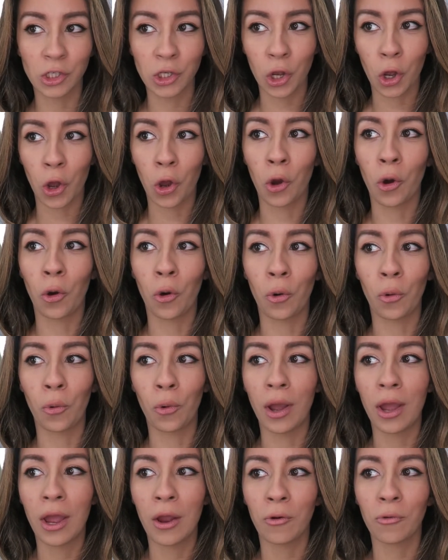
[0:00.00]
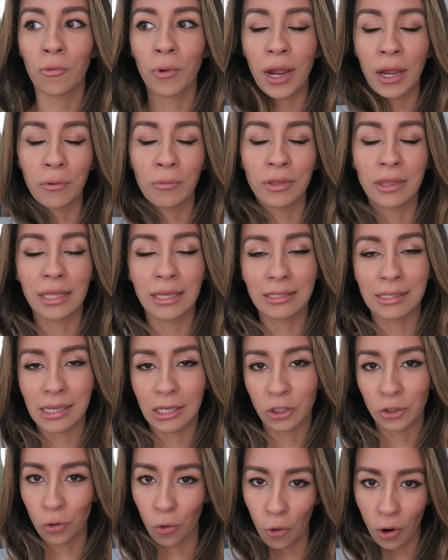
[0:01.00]
So right, with the
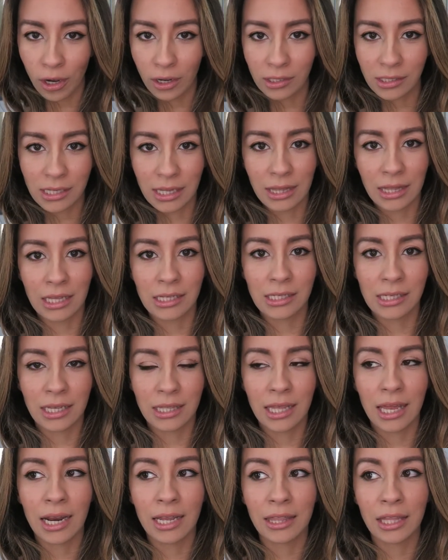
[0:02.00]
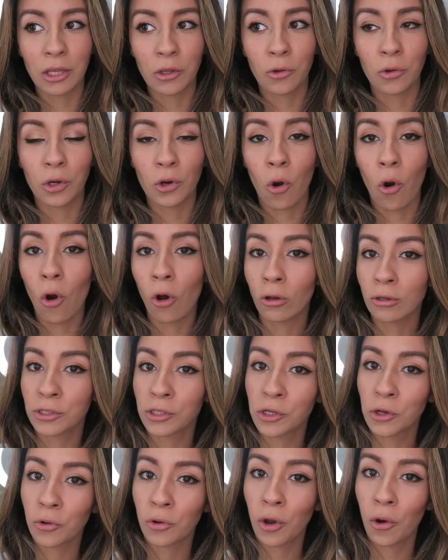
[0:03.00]
essential oils and things like that, I think you can
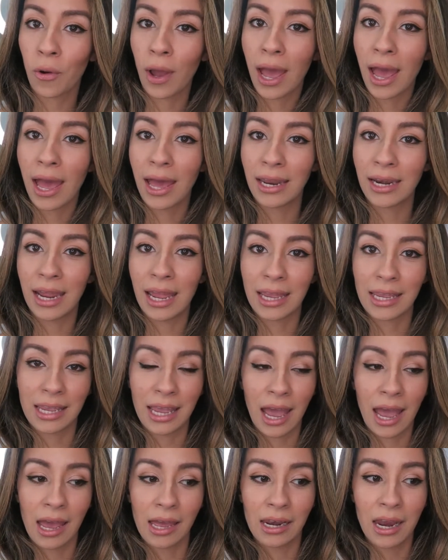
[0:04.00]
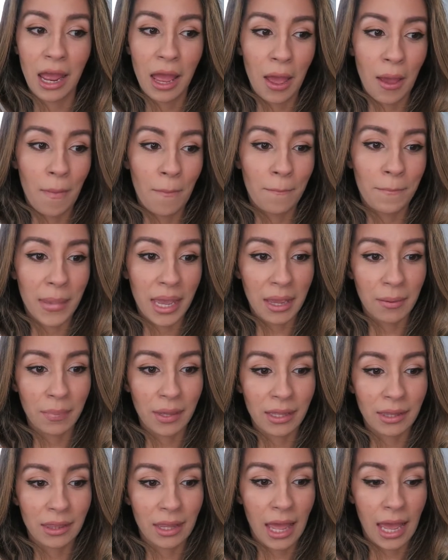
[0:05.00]
also go ahead and get
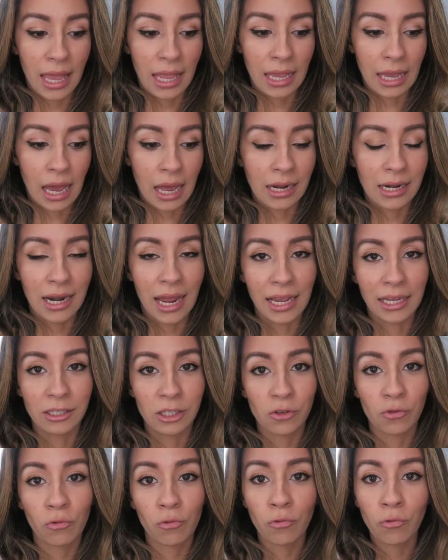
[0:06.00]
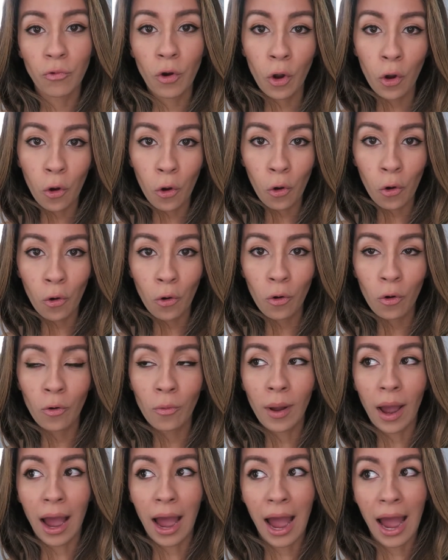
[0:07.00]
maybe like a nice
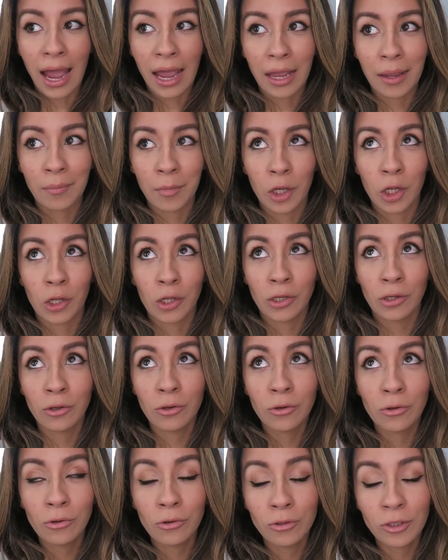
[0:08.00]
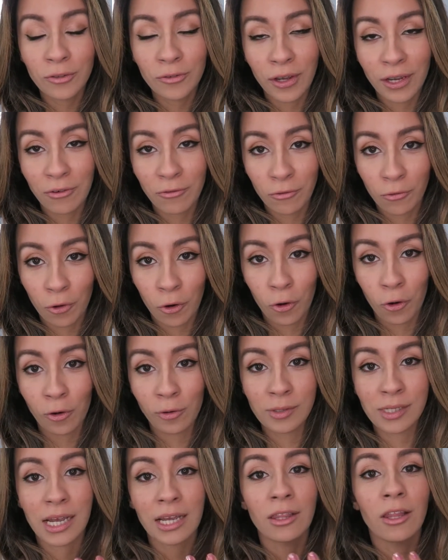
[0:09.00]
robe. I'm a huge fan of
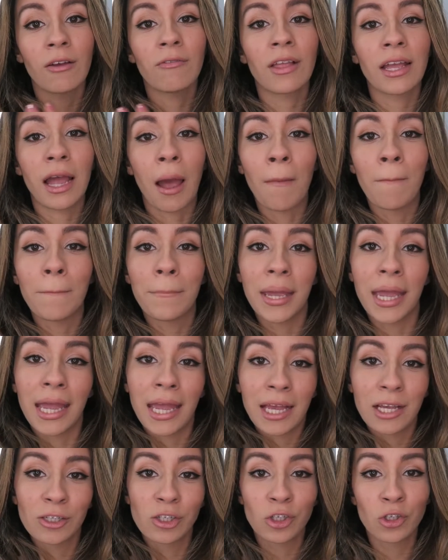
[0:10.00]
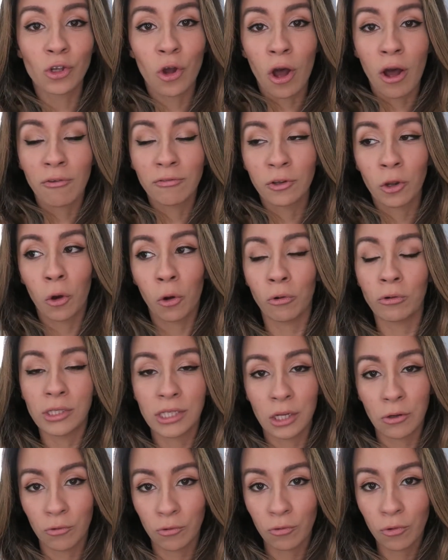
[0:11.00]
robes. I love like a big, soft,
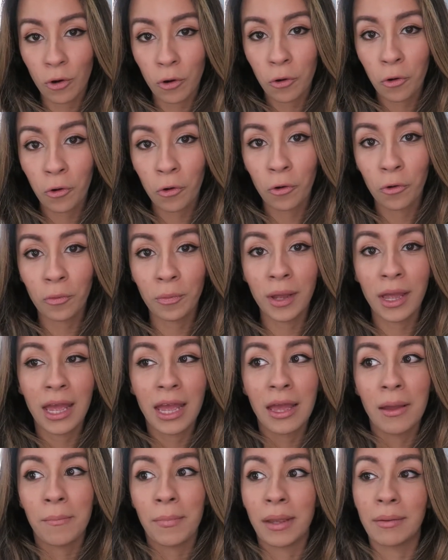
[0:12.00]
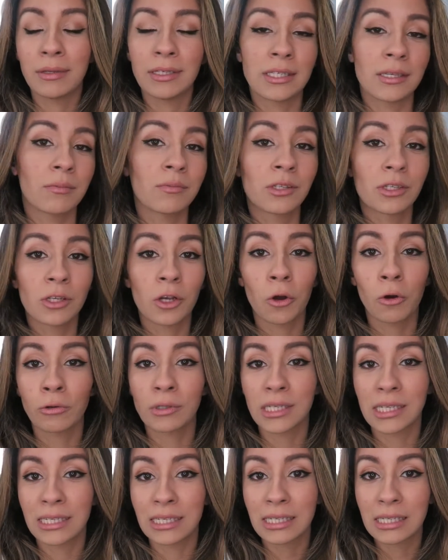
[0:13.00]
cozy robe, maybe some
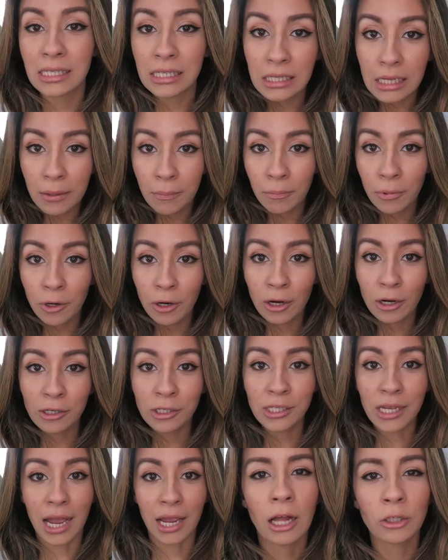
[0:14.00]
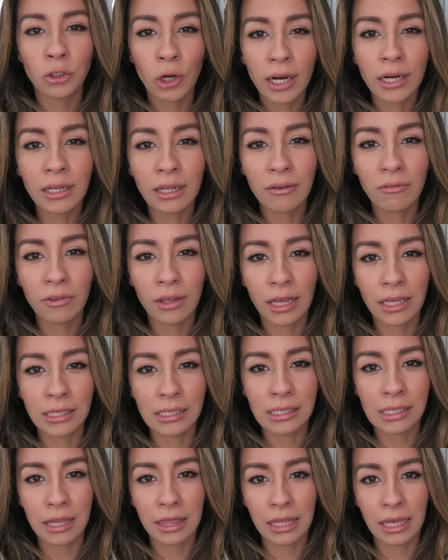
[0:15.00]
cozy slippers. I'll try to leave
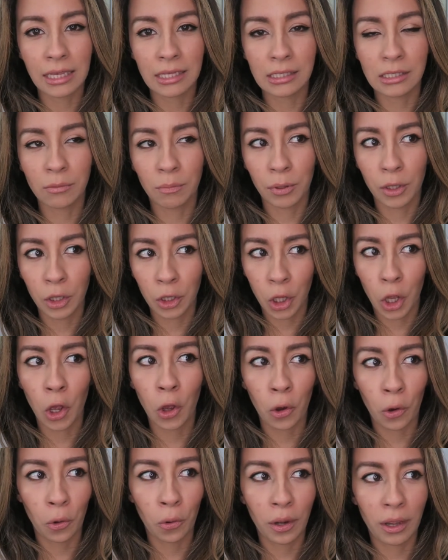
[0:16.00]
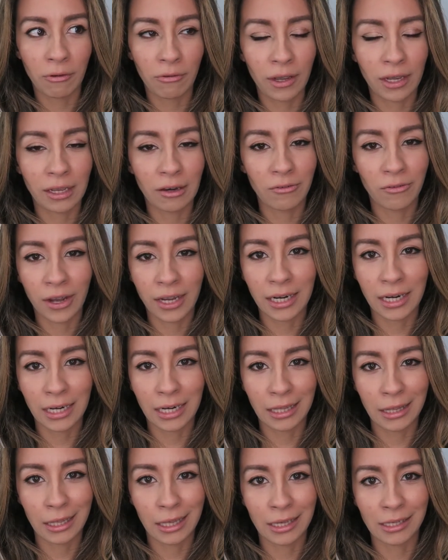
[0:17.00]
links to things below if I can find
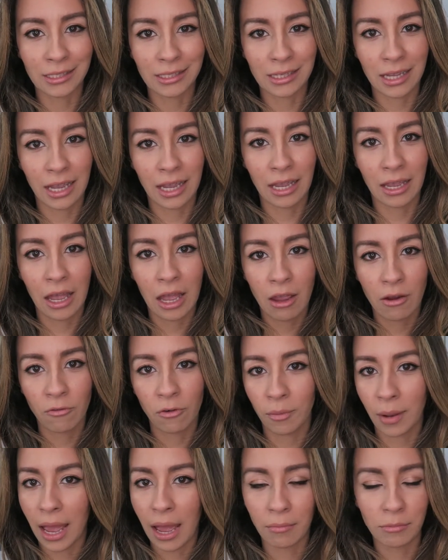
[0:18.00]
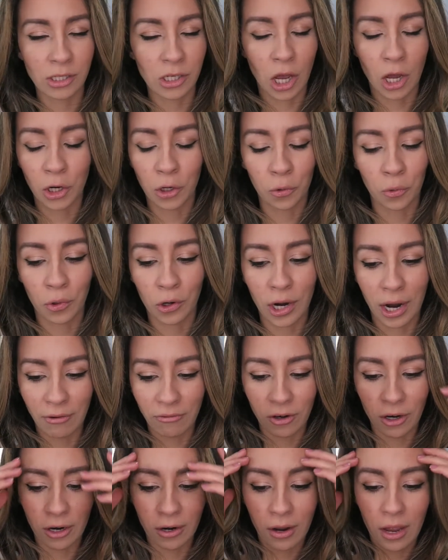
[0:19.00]
any things like from Amazon or
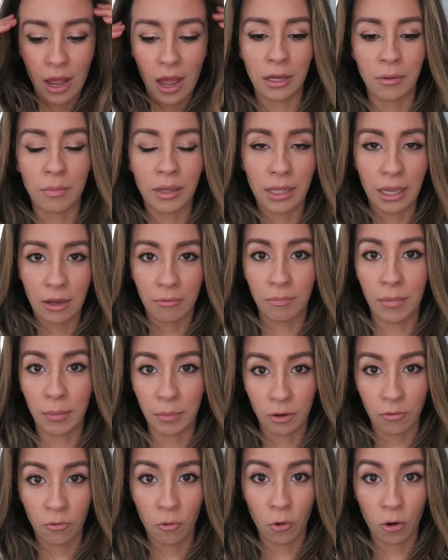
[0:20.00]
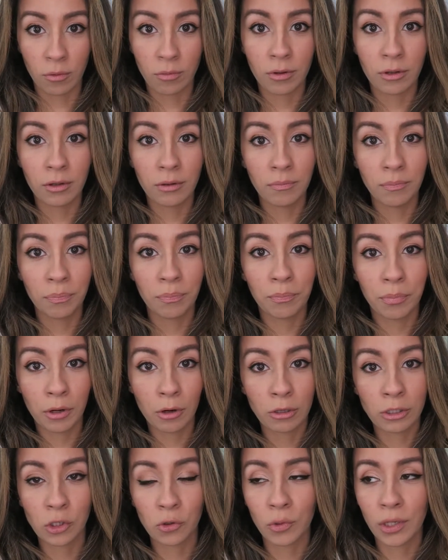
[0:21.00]
wherever that can be like maybe affordable, but
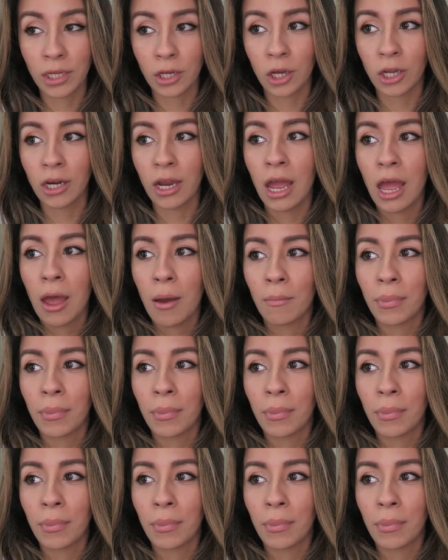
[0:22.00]
also really good.